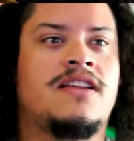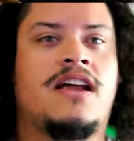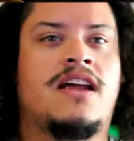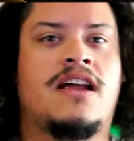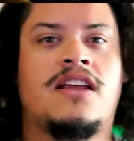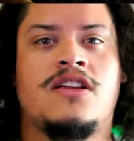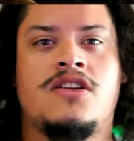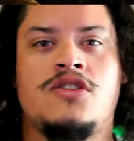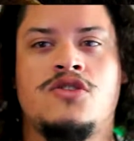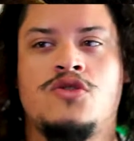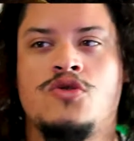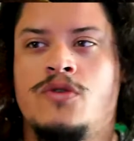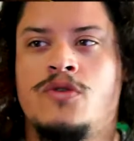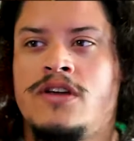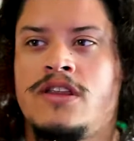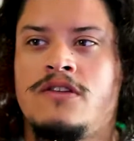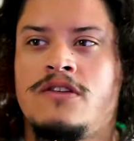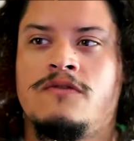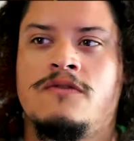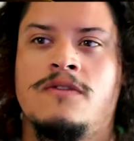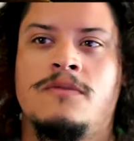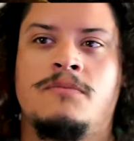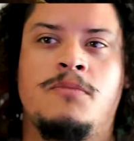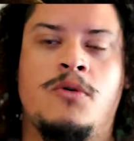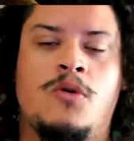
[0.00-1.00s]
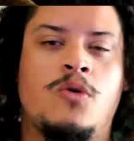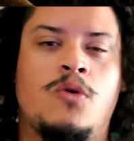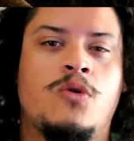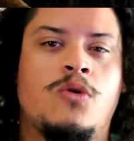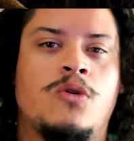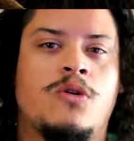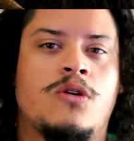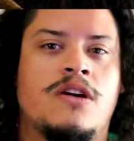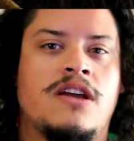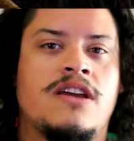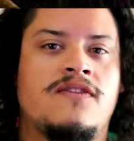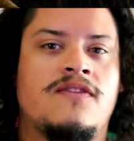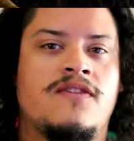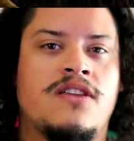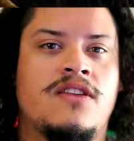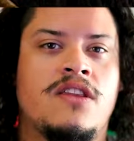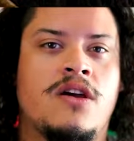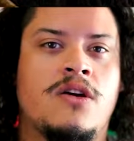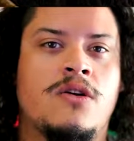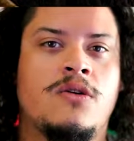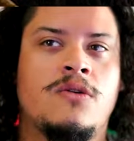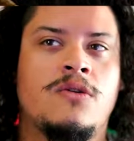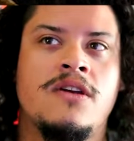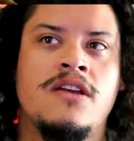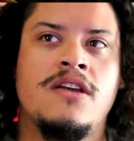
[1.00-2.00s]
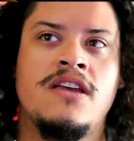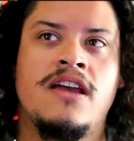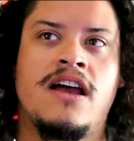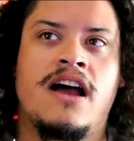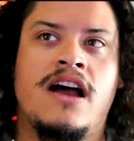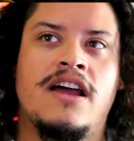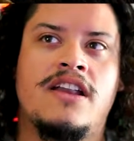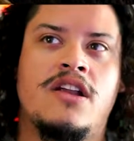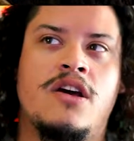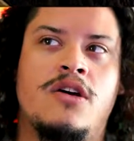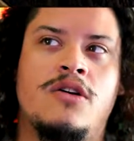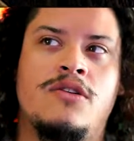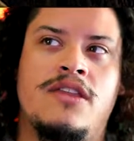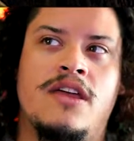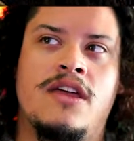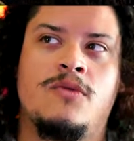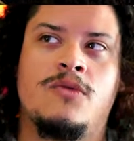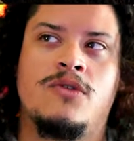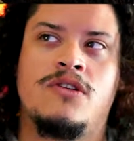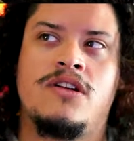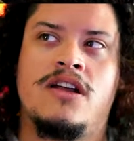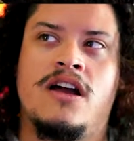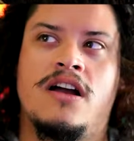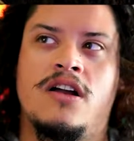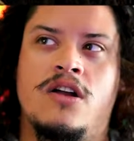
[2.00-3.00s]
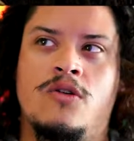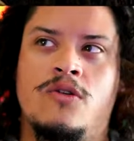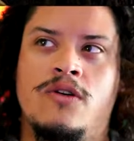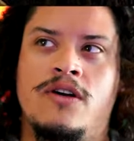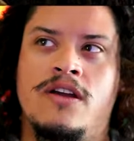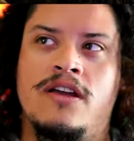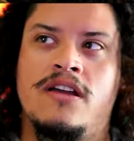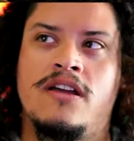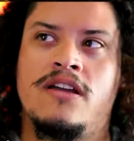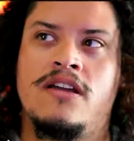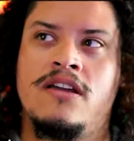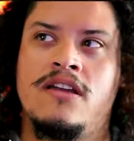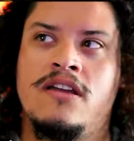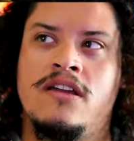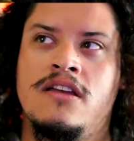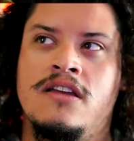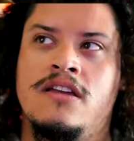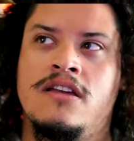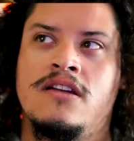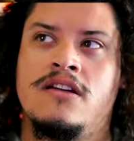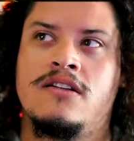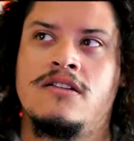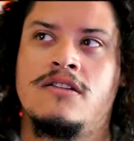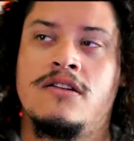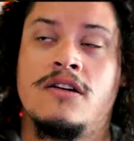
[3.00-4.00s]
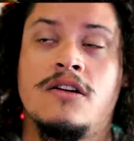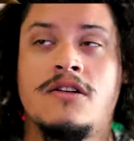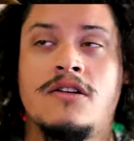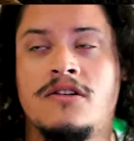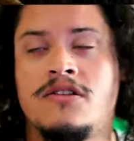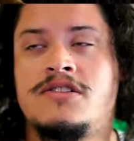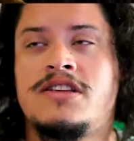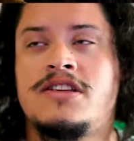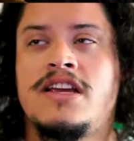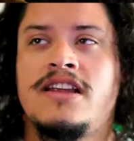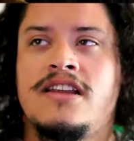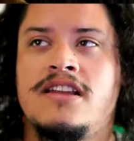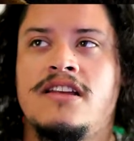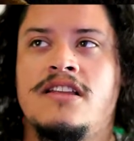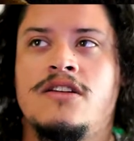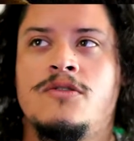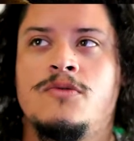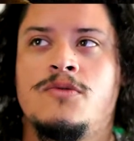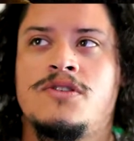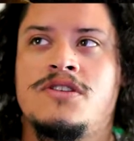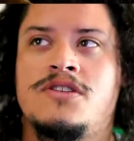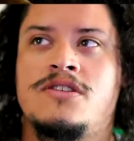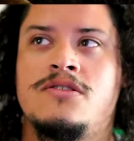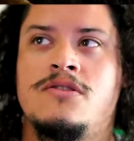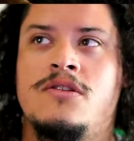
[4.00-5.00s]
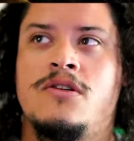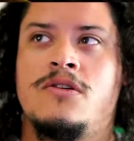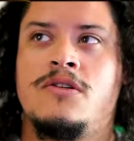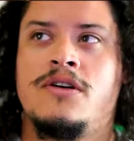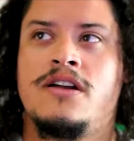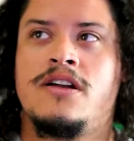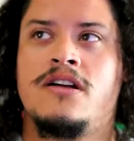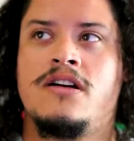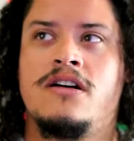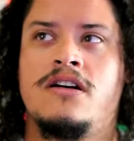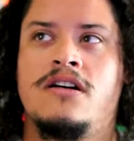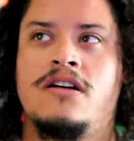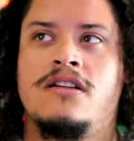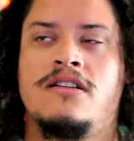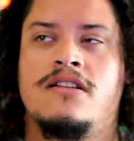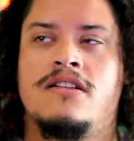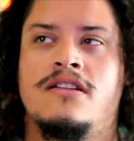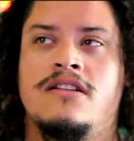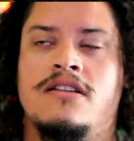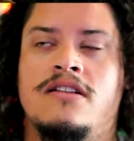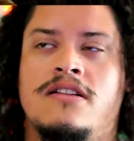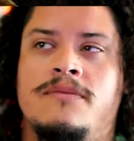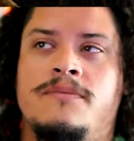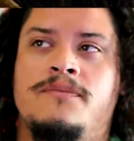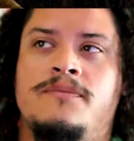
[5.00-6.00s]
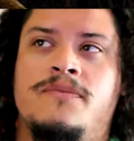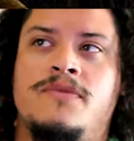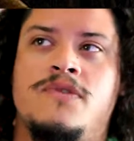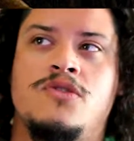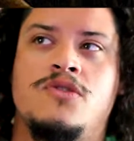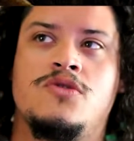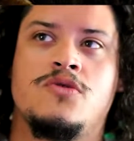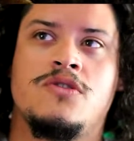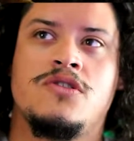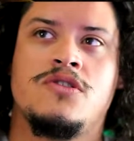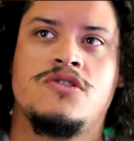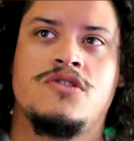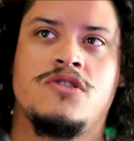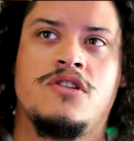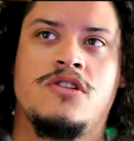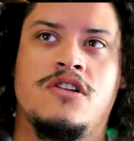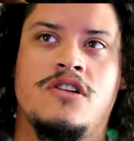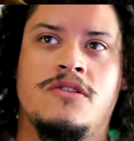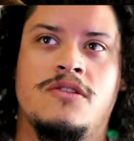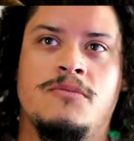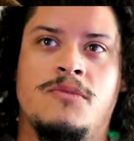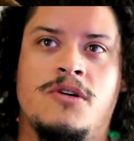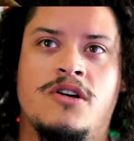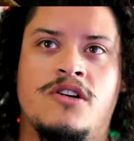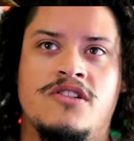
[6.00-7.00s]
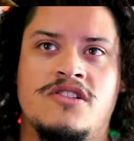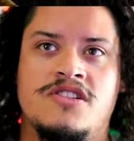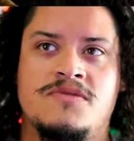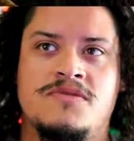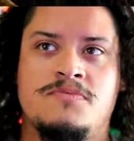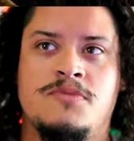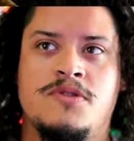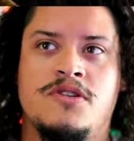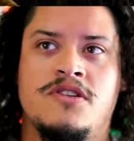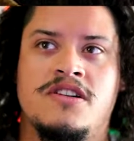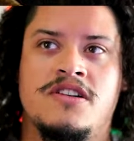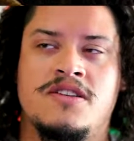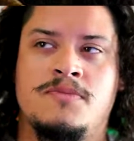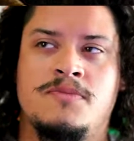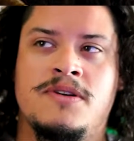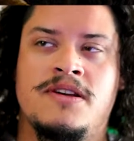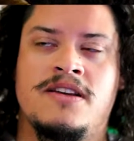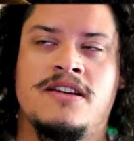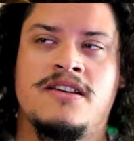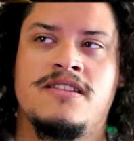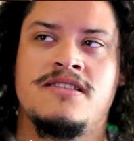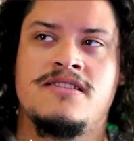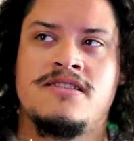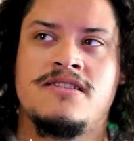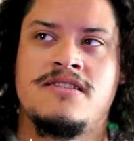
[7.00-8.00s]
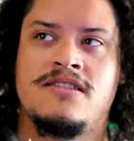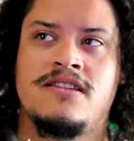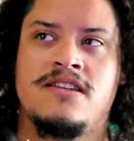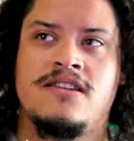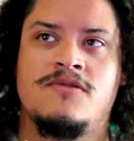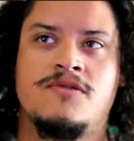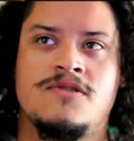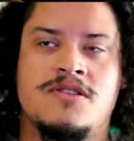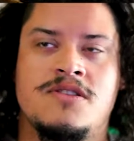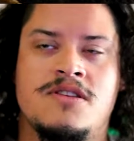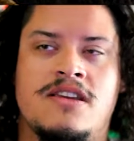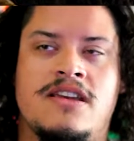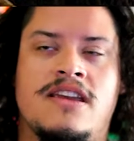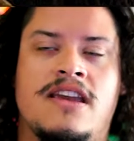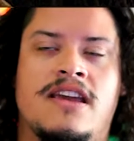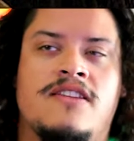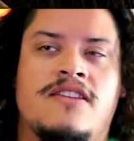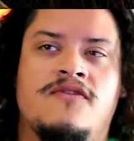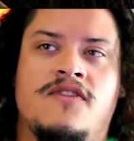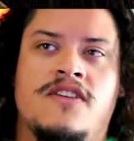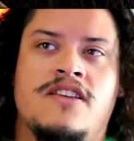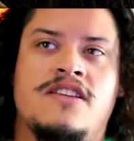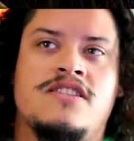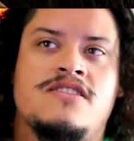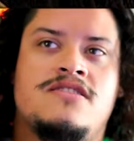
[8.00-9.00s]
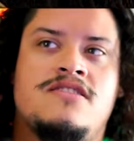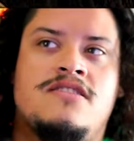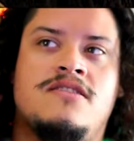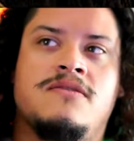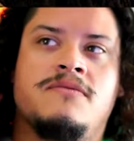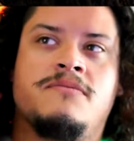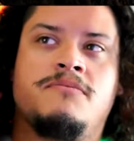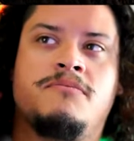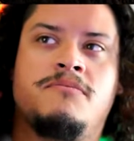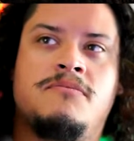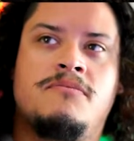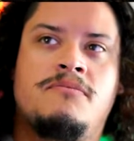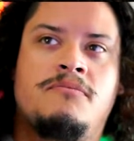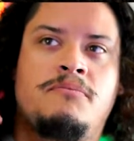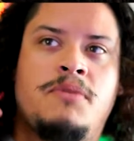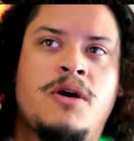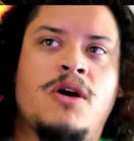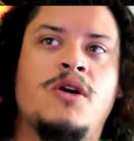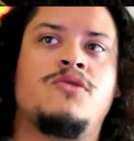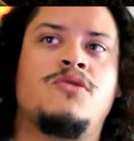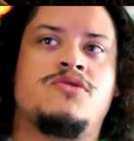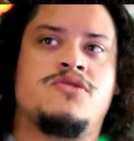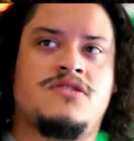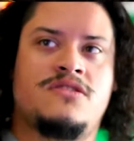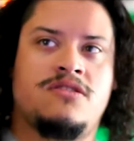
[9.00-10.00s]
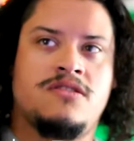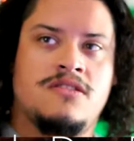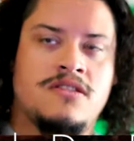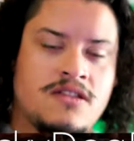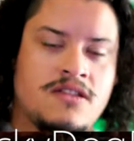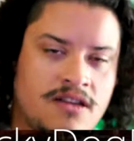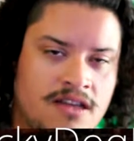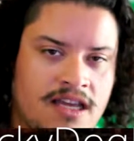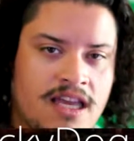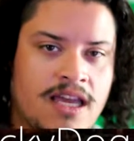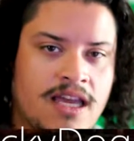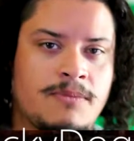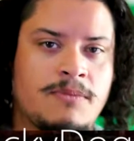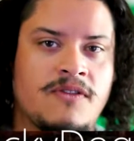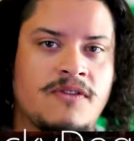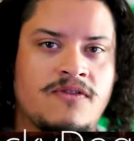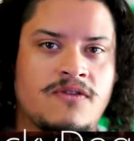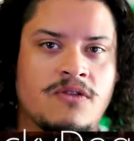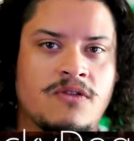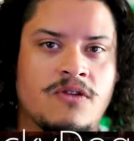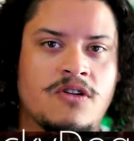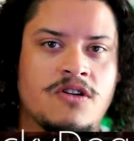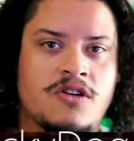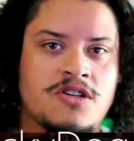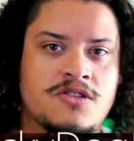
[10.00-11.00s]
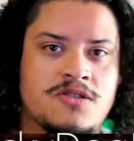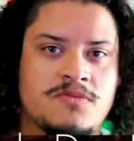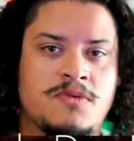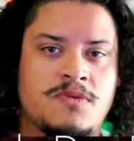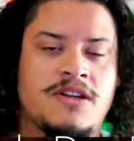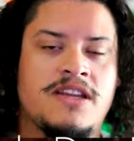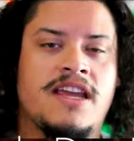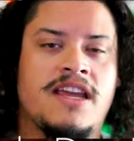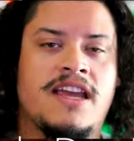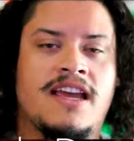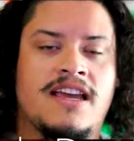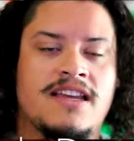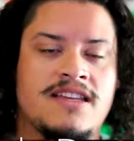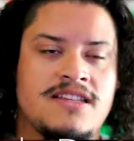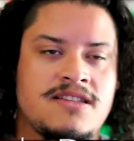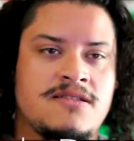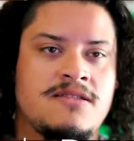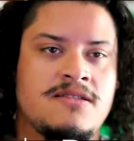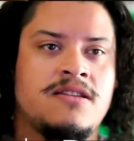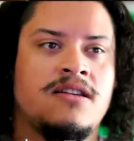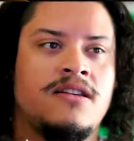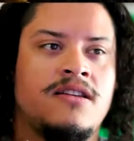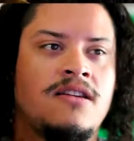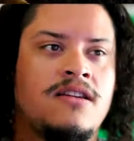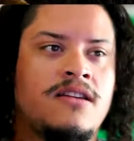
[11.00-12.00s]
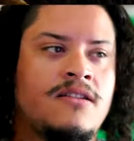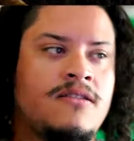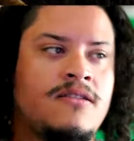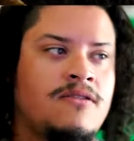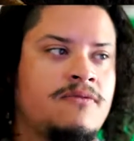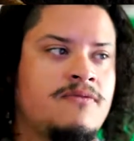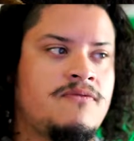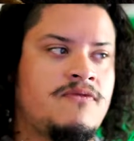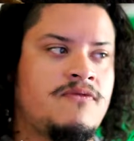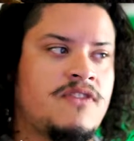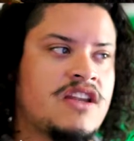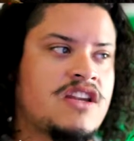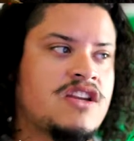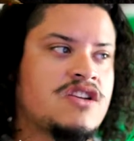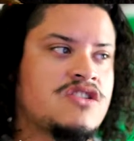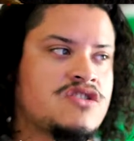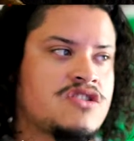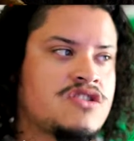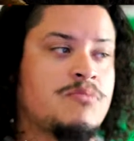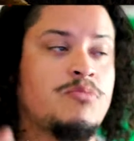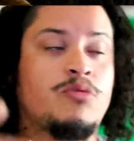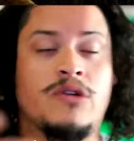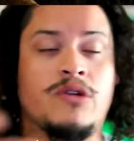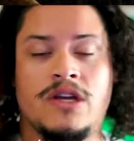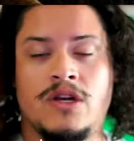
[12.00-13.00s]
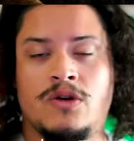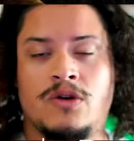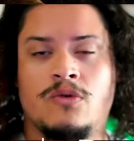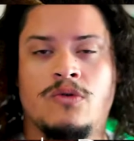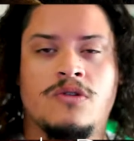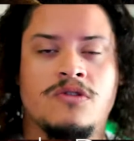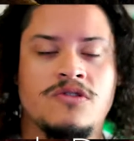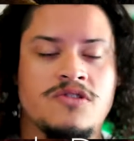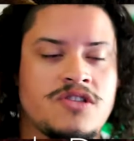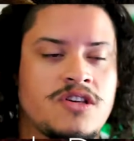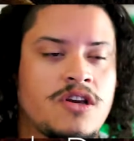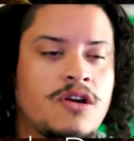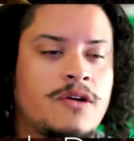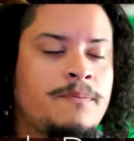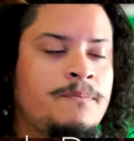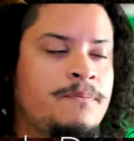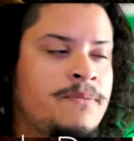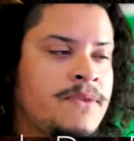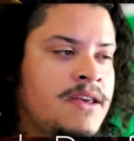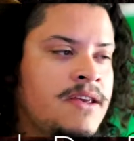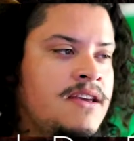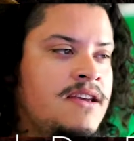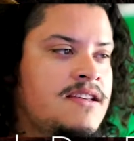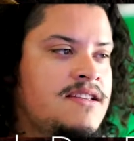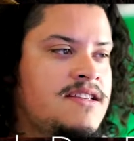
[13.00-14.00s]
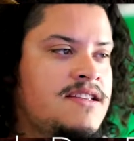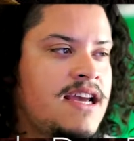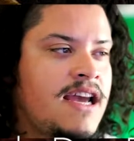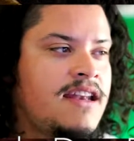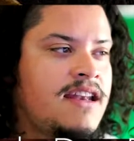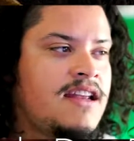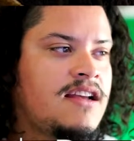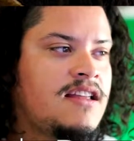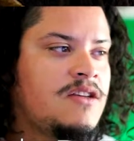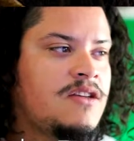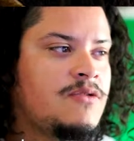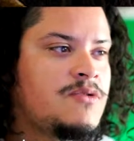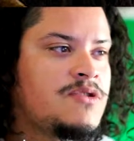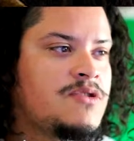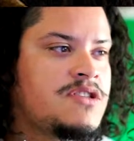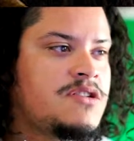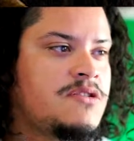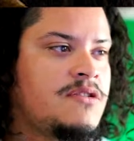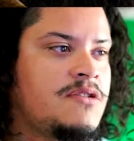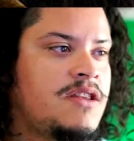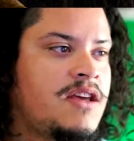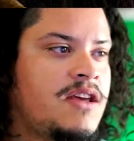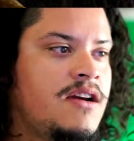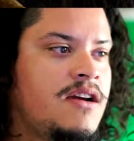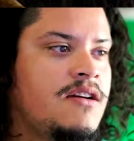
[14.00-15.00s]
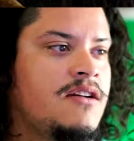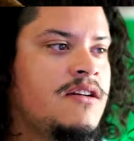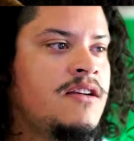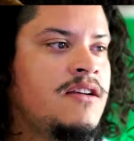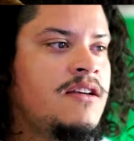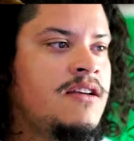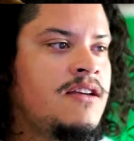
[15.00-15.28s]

I enjoy the rapport, even though I know that we're not going, or technically we're still going on George R.R. Martin's books, because he hadn't finished the post Game of Thrones, but he has finished the prequel. So technically we're still there.